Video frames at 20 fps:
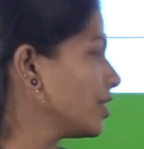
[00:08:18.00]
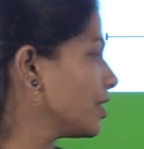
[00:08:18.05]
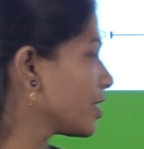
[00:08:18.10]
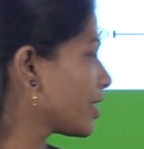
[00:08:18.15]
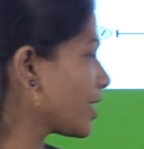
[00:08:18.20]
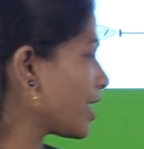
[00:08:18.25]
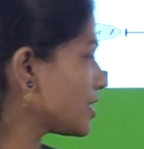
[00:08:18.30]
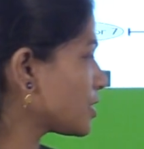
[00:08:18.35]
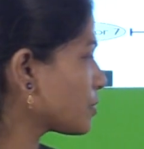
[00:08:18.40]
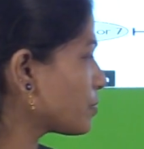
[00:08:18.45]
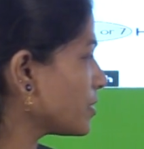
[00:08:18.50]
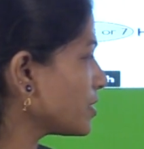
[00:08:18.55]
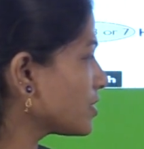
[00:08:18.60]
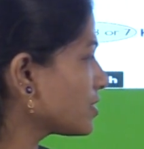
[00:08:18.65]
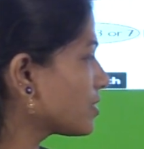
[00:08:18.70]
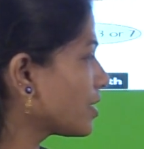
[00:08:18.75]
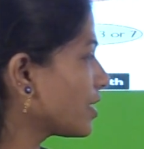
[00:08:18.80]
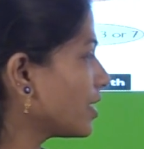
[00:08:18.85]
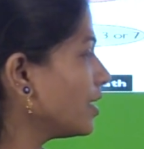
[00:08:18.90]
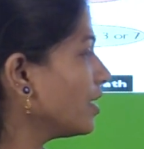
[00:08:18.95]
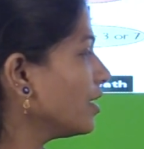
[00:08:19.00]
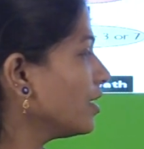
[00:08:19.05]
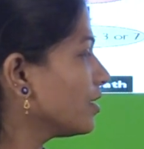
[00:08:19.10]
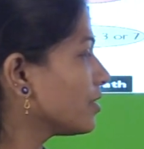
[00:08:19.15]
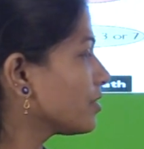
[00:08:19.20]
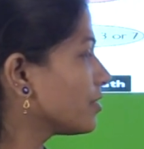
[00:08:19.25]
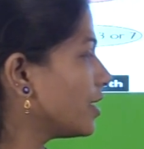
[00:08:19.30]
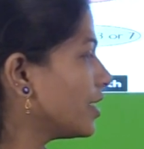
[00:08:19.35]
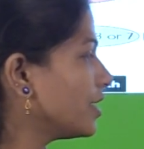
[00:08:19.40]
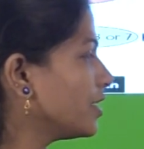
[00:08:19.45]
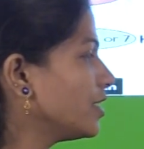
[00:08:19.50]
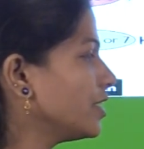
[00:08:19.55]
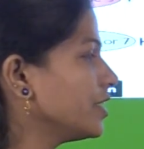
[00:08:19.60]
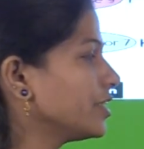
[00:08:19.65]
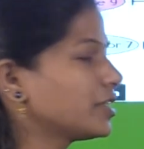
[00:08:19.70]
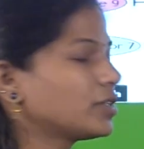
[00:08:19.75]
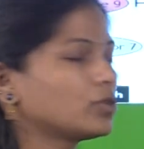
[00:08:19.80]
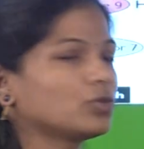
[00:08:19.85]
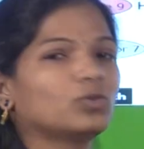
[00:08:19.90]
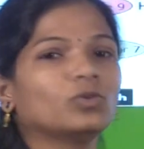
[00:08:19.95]
Caspase 3 then
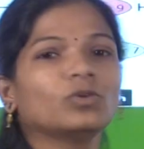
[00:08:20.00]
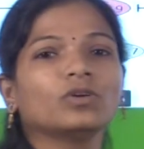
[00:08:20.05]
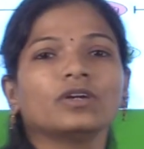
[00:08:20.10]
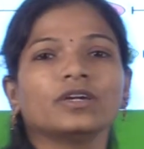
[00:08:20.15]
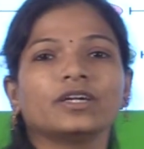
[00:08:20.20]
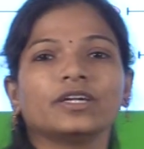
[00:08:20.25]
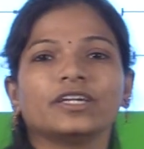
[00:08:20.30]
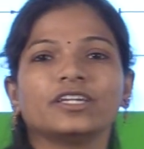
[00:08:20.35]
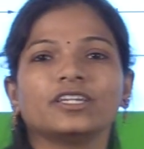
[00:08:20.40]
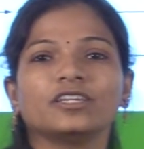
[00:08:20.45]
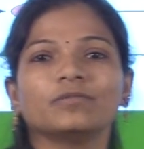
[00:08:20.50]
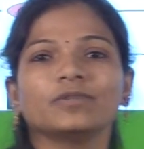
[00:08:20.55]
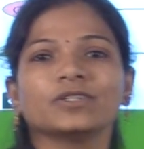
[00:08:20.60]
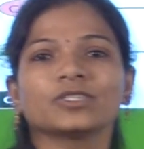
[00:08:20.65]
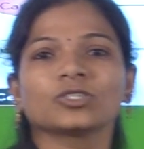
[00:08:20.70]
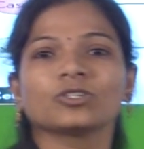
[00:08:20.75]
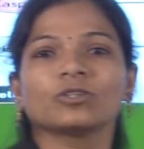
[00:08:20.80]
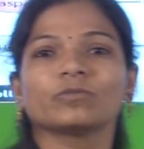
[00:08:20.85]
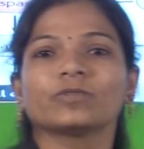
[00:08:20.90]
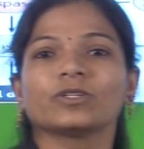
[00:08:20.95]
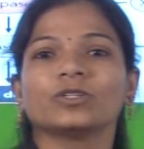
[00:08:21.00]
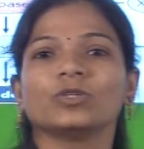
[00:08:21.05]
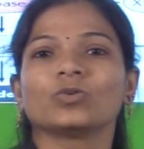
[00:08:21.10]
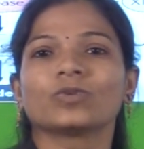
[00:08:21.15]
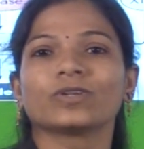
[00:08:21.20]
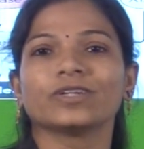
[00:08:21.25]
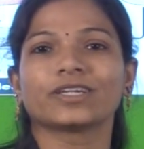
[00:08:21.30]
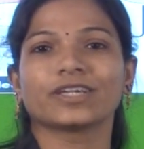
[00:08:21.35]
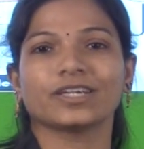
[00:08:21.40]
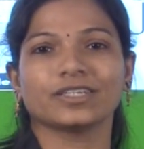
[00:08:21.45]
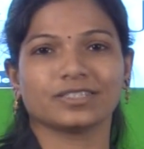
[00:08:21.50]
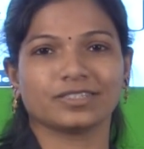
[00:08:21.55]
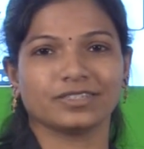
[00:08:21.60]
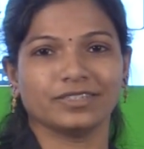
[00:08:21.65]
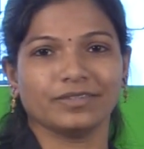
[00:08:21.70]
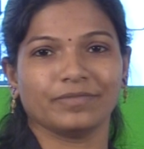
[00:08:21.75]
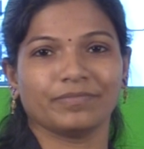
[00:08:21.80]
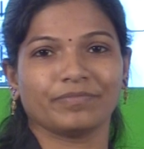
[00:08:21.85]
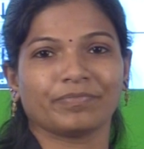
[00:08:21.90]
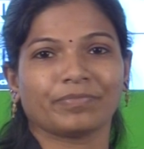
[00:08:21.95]
lead to inhibition of the nucleic acid,
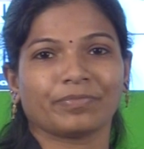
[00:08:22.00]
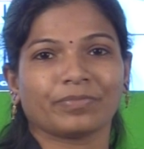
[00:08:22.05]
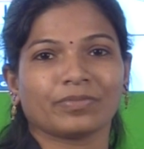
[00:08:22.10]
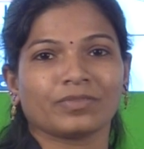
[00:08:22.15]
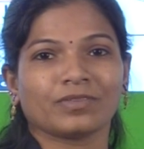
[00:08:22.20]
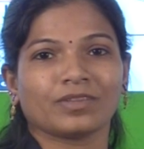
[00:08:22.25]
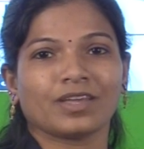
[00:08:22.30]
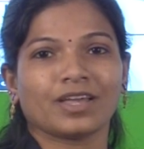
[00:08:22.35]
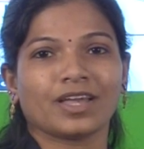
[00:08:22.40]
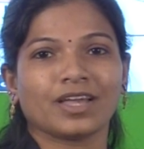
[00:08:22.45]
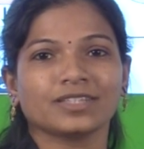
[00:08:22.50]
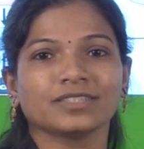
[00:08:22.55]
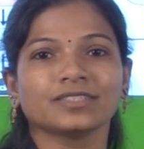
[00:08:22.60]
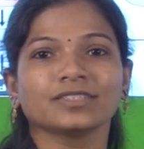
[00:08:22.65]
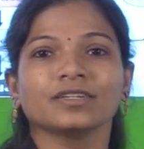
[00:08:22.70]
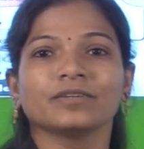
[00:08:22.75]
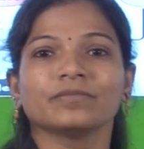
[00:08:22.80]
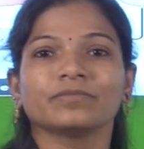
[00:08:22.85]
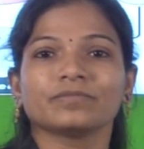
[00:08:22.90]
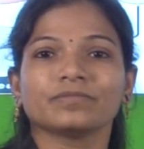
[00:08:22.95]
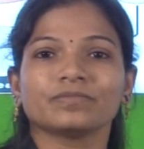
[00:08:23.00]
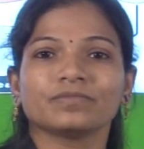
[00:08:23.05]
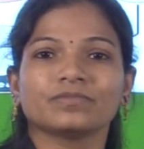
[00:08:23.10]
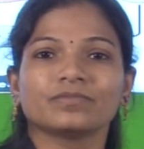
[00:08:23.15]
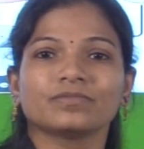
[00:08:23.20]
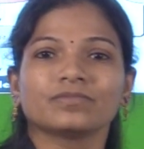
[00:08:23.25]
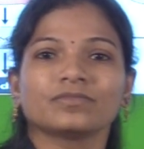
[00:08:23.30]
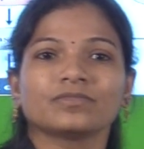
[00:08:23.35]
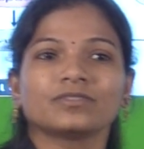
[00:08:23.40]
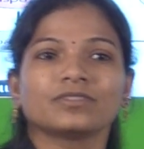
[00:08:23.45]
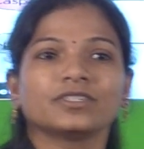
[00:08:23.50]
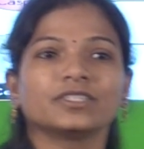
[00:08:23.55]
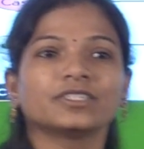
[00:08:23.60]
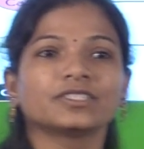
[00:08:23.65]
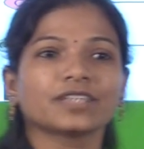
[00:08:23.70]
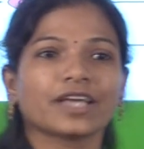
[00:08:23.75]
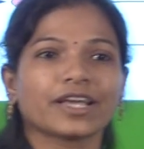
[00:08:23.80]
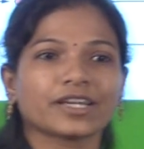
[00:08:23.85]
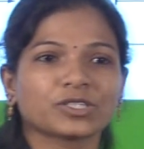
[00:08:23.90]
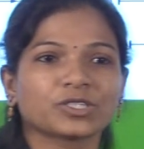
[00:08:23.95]
as
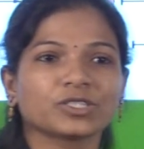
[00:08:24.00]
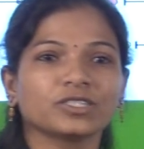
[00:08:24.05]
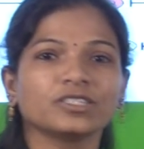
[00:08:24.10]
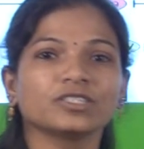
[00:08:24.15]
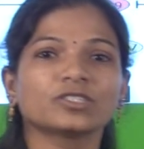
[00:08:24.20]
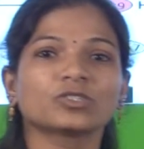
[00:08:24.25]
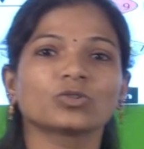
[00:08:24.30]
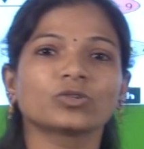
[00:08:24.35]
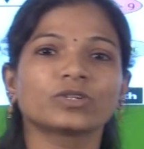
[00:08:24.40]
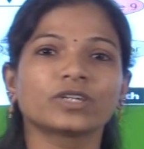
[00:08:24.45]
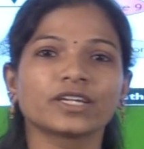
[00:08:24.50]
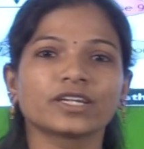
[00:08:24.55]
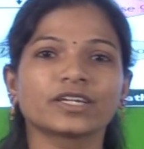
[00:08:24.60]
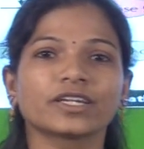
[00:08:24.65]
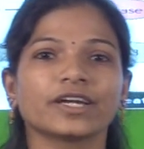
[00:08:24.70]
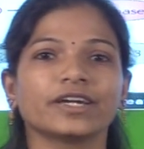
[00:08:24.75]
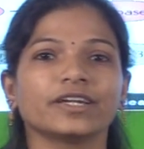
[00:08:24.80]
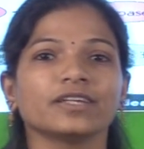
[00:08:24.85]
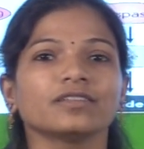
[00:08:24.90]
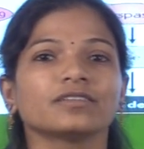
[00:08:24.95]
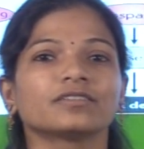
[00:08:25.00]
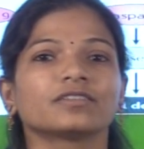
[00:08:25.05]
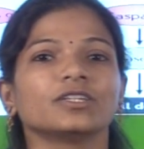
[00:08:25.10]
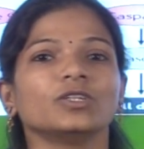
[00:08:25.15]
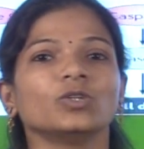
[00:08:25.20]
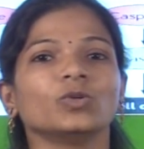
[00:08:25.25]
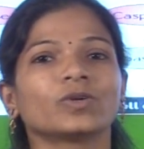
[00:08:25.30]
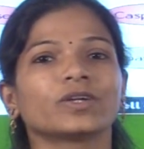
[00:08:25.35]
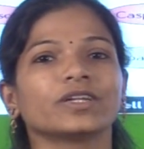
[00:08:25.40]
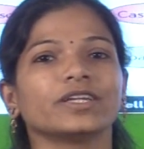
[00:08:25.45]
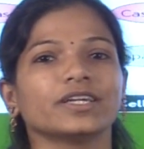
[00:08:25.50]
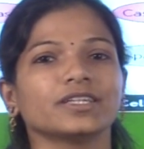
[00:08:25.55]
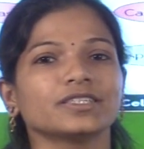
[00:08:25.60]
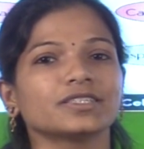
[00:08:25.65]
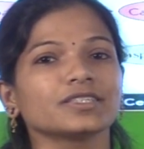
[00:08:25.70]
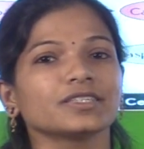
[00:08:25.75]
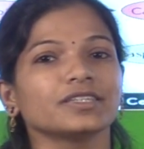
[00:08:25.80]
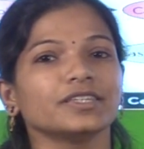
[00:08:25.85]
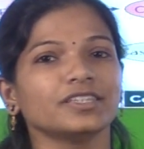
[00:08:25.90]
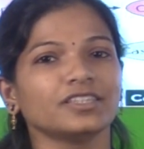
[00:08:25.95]
its action is to degrade the nuclease
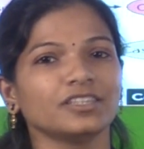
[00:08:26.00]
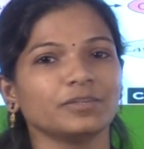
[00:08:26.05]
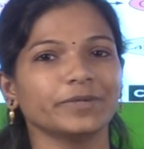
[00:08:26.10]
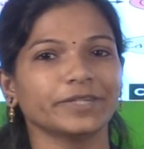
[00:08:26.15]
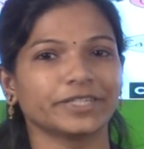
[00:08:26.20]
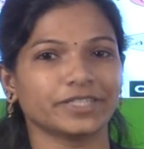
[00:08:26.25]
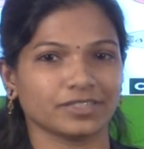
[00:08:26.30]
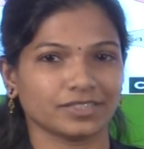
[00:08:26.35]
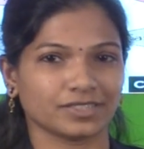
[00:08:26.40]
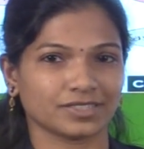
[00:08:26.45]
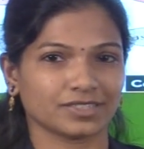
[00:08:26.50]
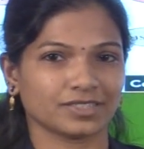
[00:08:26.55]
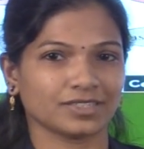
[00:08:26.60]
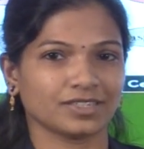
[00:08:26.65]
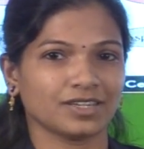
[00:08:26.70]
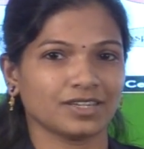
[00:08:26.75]
inhibitors.